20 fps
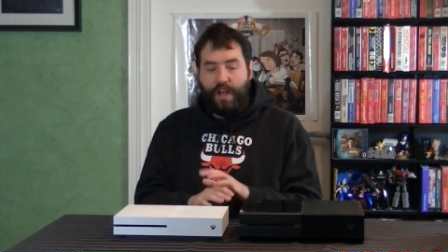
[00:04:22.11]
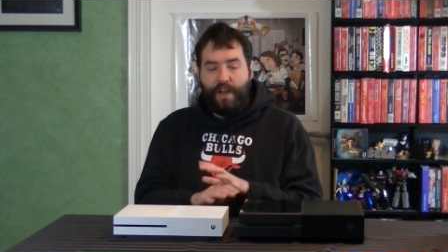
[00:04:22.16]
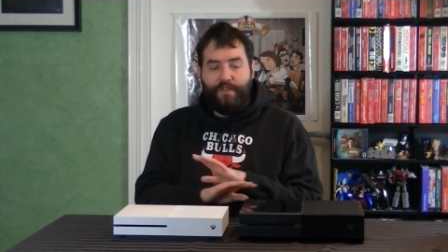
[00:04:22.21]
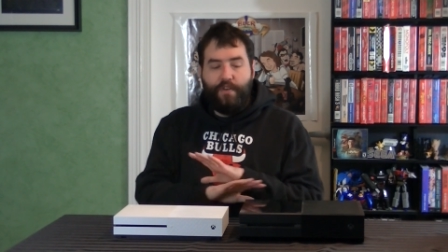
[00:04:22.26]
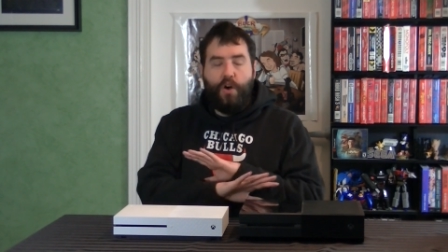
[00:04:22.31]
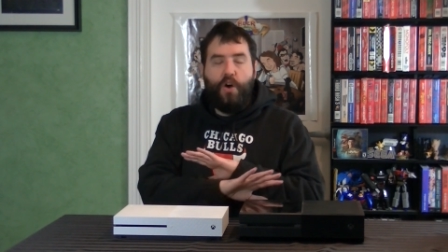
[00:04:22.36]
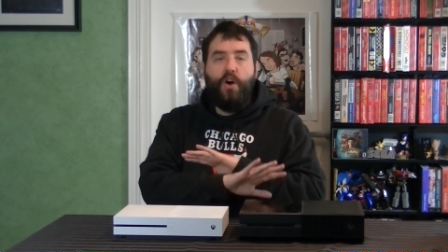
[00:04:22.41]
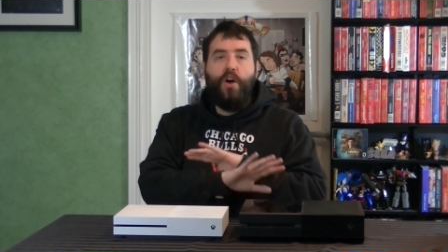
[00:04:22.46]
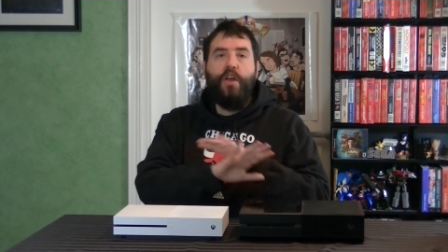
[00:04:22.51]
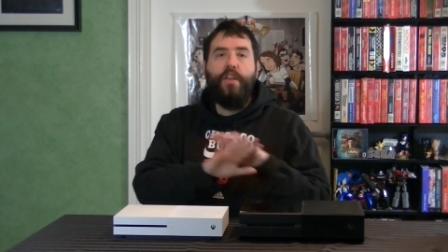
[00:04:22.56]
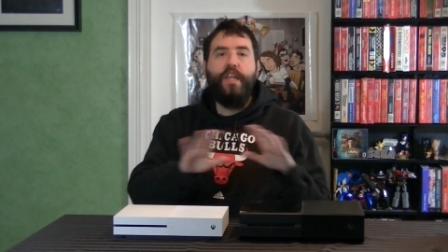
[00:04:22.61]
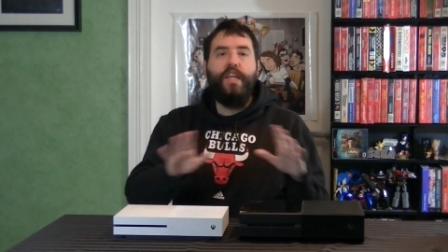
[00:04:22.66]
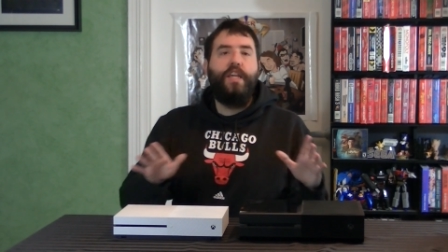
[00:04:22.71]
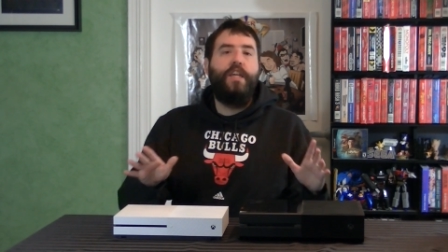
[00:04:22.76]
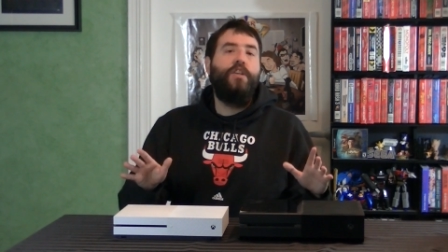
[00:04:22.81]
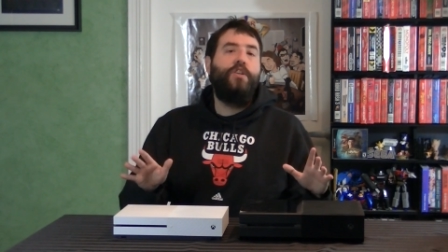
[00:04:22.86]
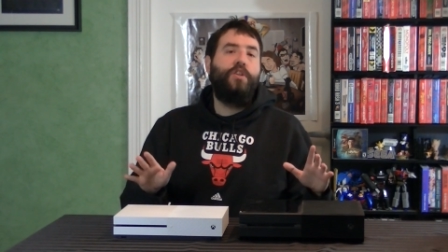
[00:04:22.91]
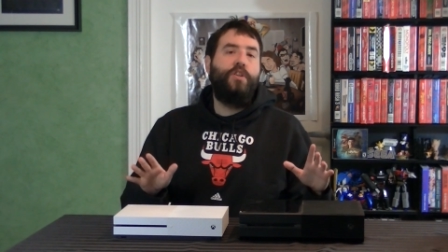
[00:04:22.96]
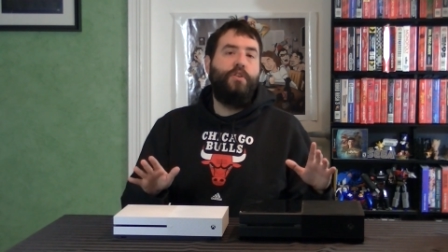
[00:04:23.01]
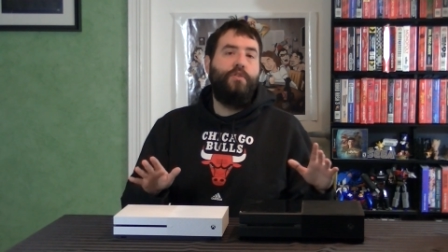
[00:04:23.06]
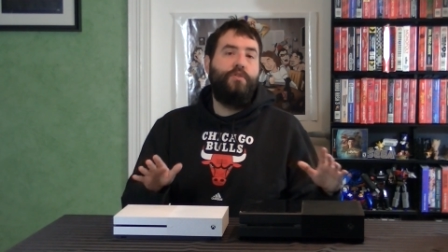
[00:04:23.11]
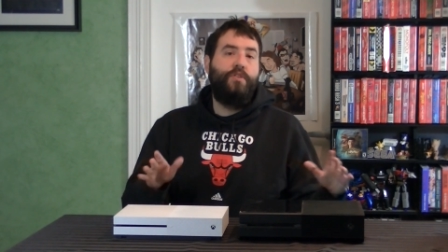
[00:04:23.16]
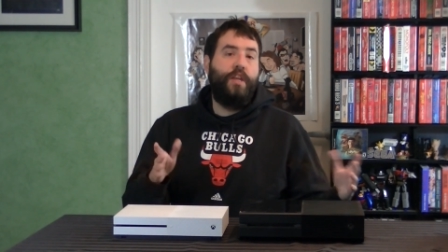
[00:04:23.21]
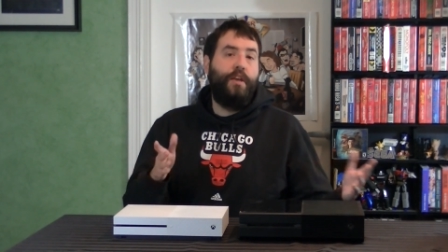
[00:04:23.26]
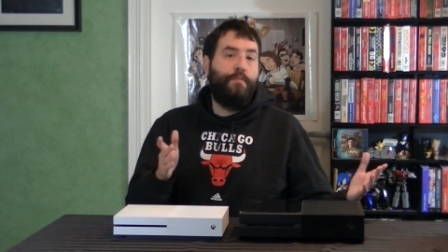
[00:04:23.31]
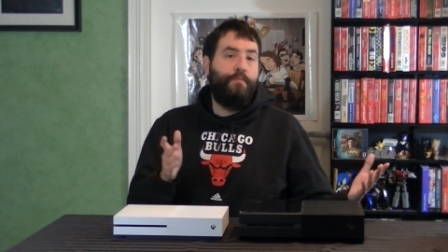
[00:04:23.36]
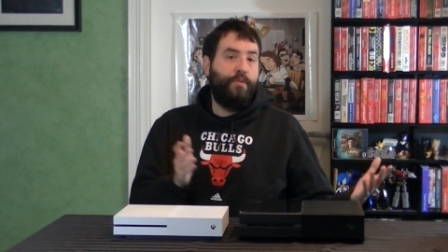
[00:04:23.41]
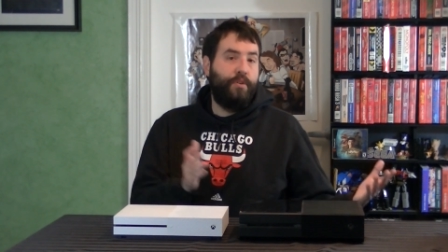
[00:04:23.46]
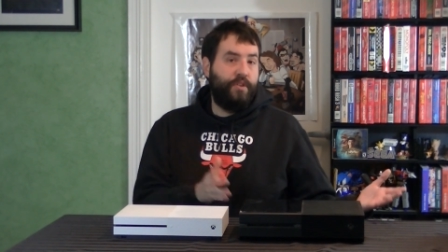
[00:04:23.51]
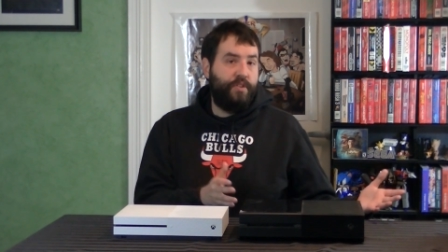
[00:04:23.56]
of all the issues
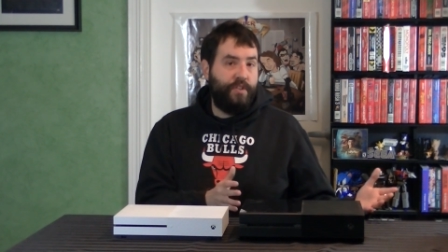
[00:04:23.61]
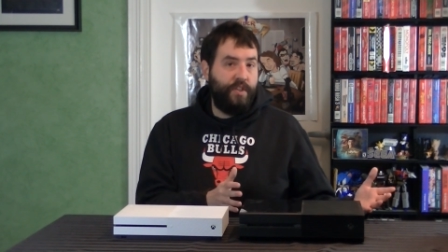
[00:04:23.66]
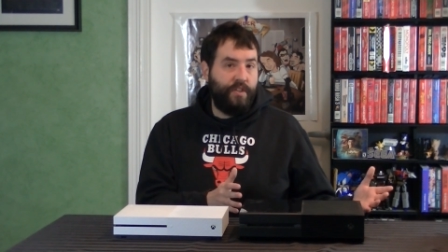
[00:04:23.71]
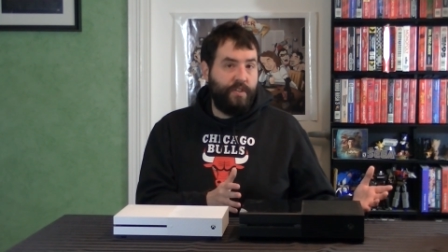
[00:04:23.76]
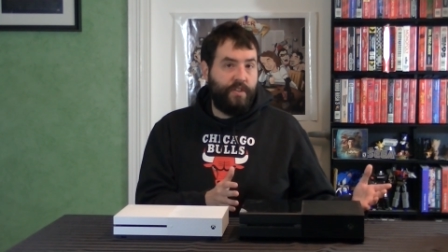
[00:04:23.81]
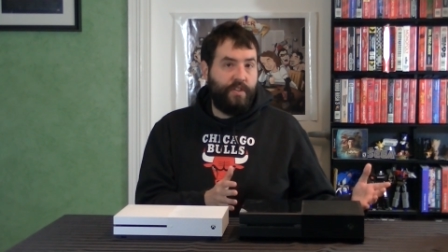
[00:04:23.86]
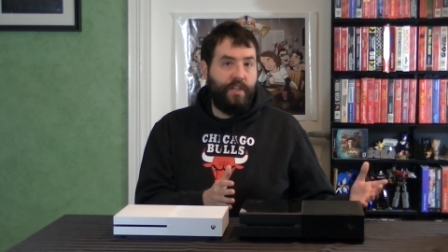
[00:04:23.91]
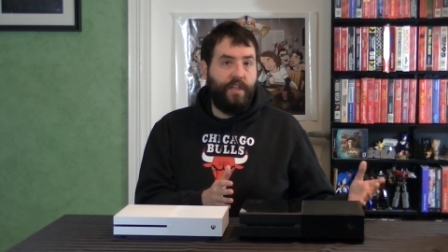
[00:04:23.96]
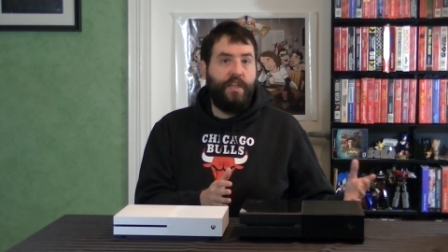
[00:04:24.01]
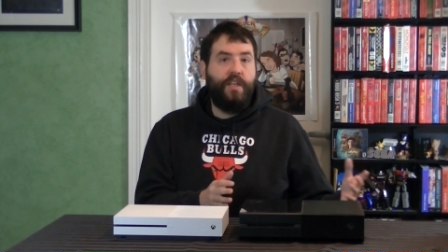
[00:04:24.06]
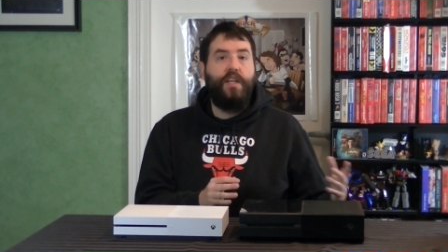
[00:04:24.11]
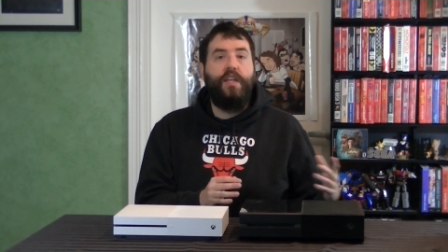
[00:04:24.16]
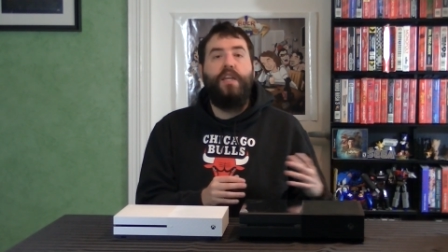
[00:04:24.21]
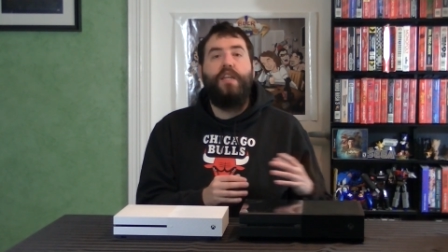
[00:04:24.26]
that persisted